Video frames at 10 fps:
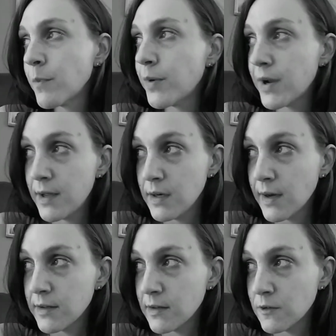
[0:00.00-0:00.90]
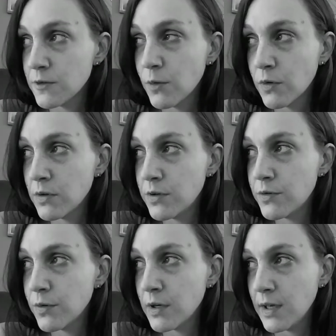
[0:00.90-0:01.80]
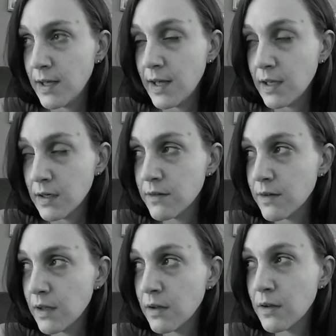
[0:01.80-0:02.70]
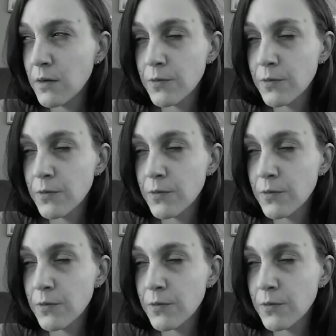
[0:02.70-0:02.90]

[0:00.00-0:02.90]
but I had got down to 128, I think,